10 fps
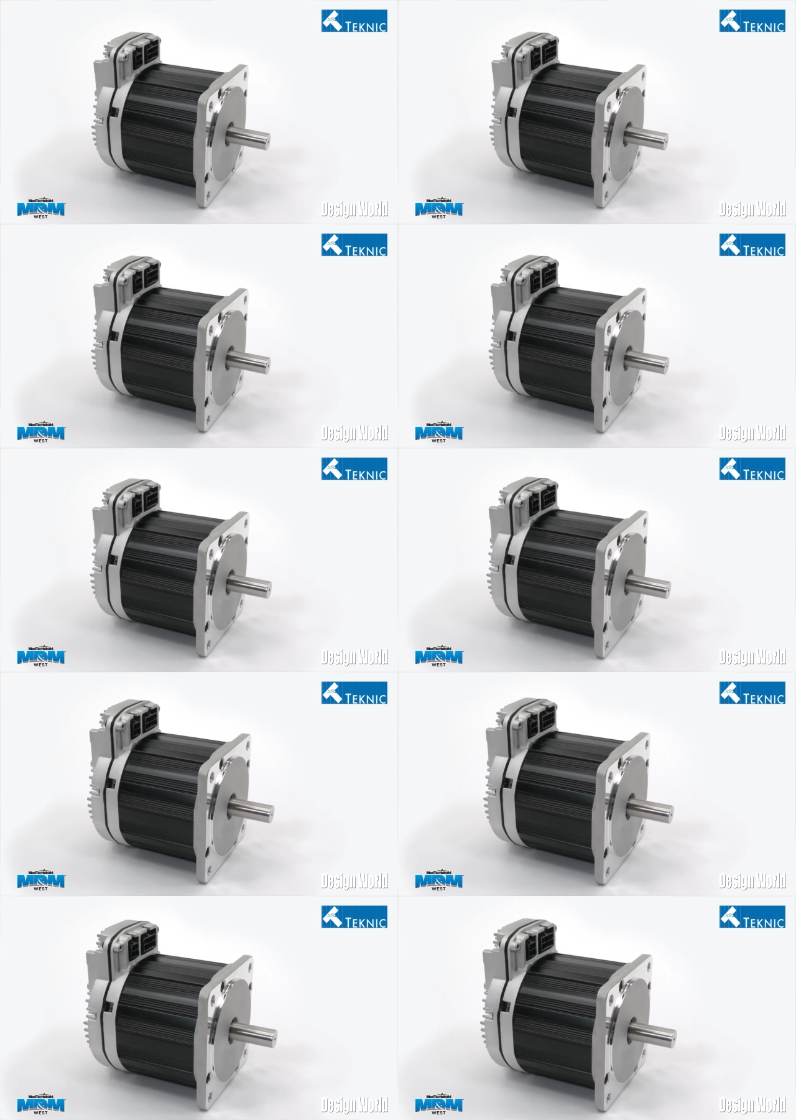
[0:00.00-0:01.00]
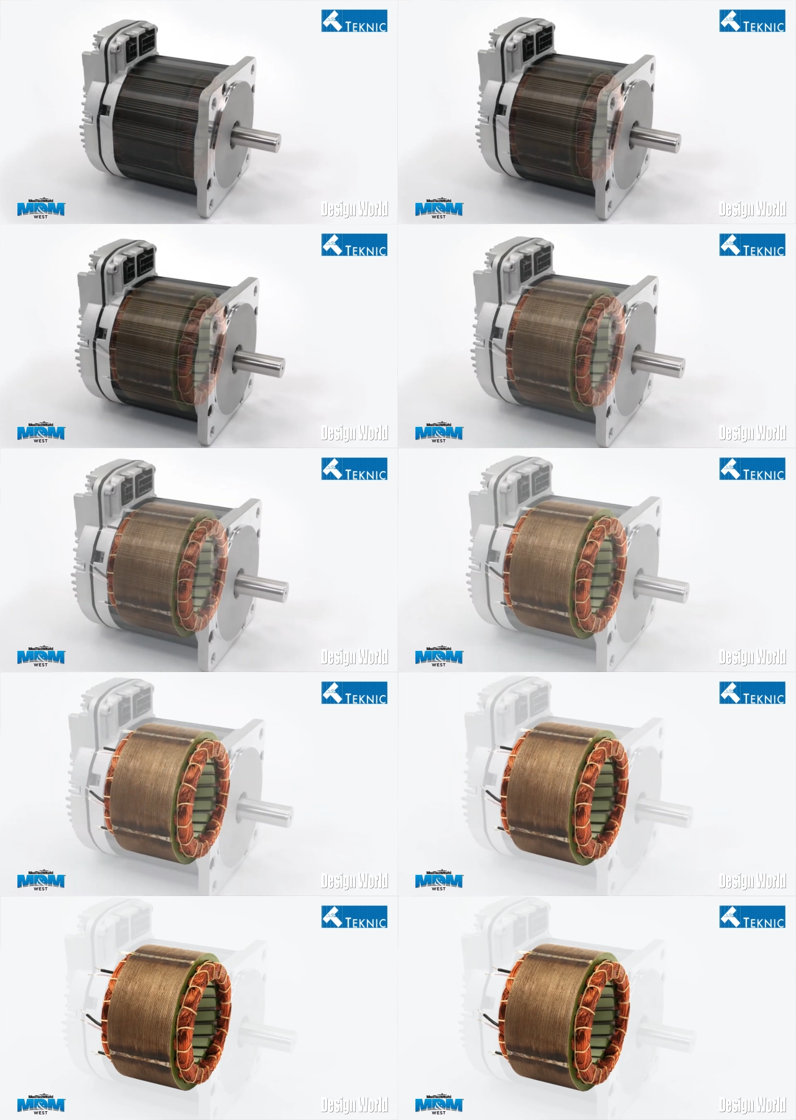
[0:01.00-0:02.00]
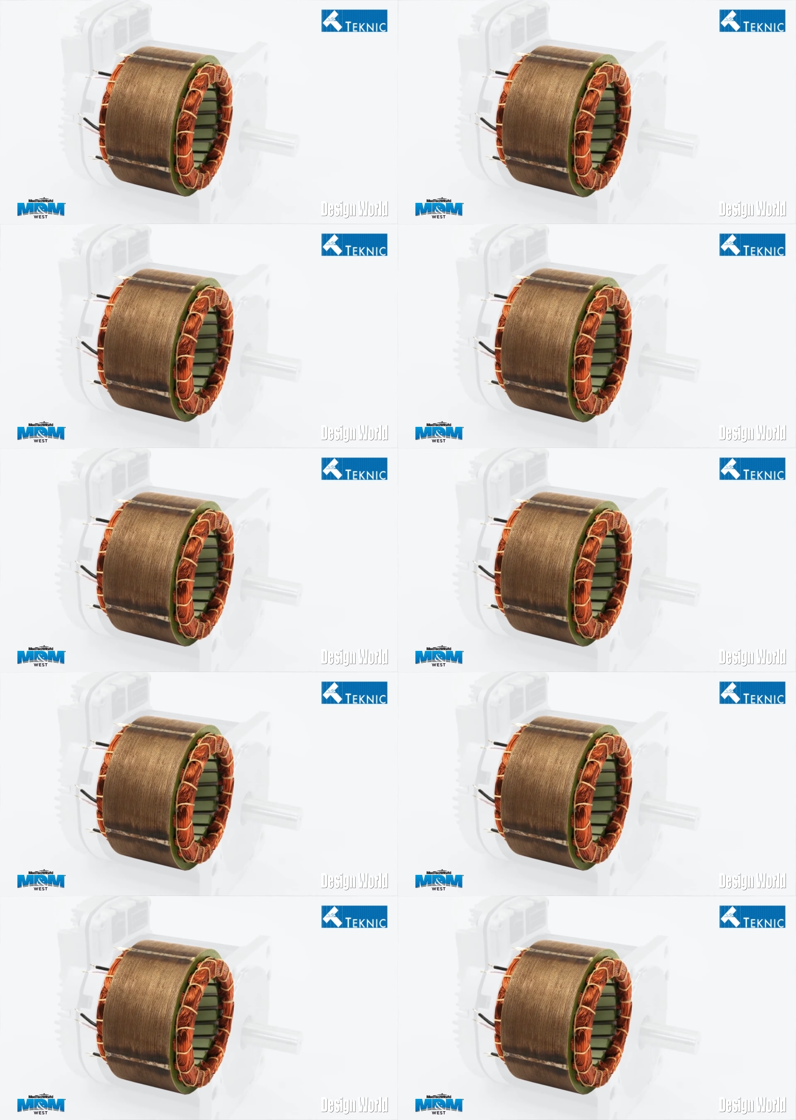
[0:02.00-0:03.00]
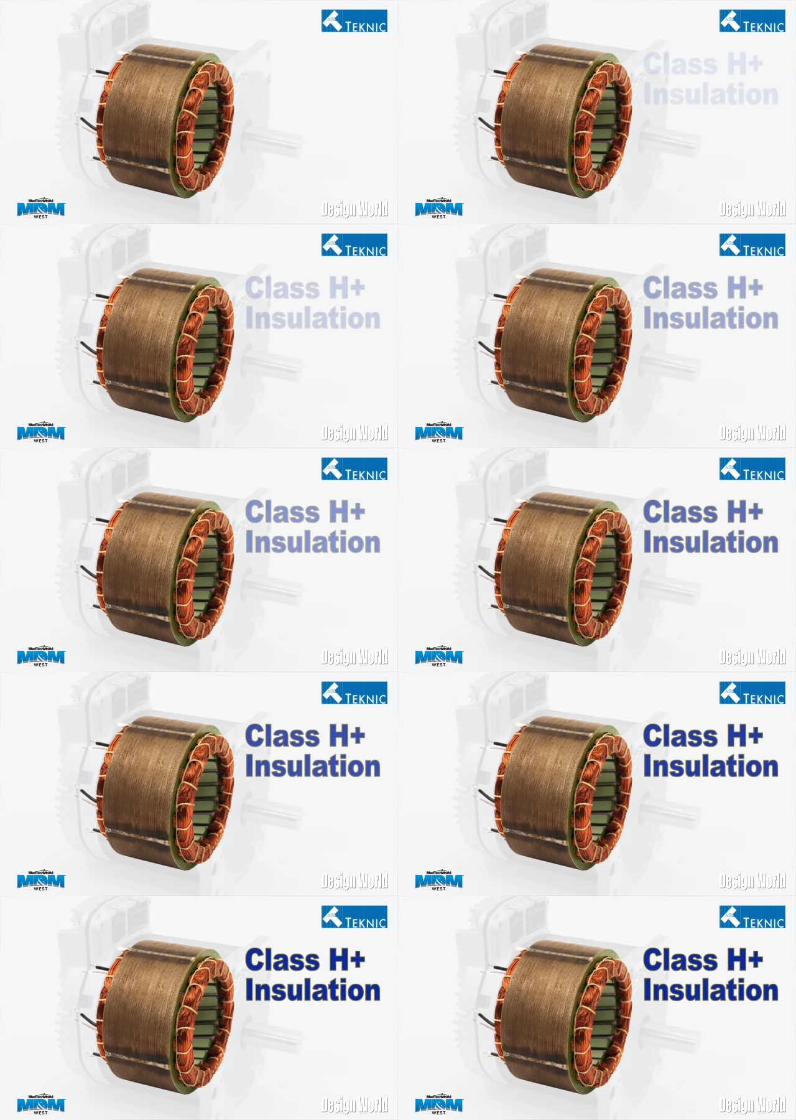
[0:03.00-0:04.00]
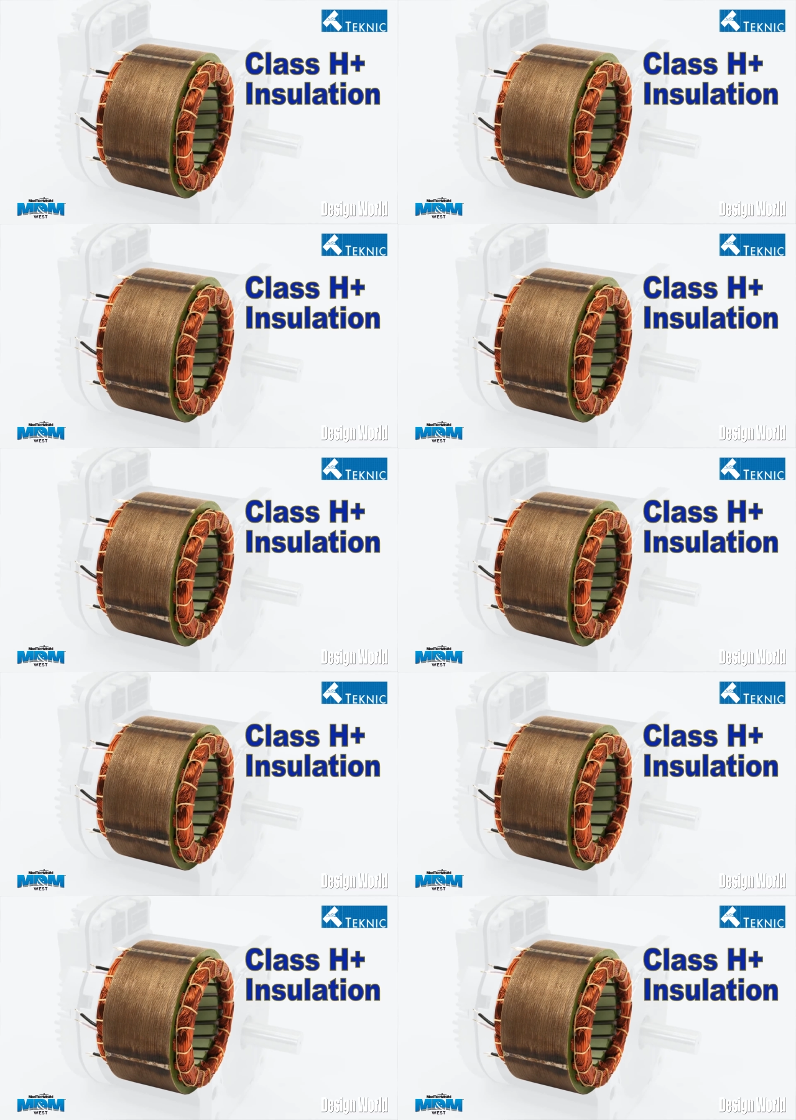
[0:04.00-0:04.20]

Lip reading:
Nobody's mouth can be seen.